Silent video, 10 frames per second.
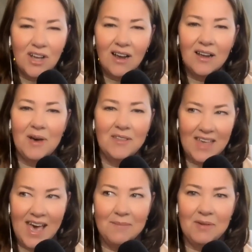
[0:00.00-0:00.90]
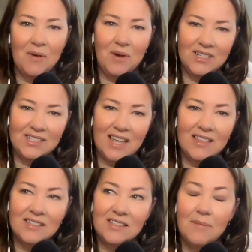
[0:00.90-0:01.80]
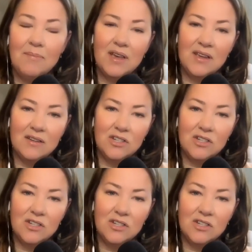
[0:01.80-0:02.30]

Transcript: to talk about that, but I want to set this up by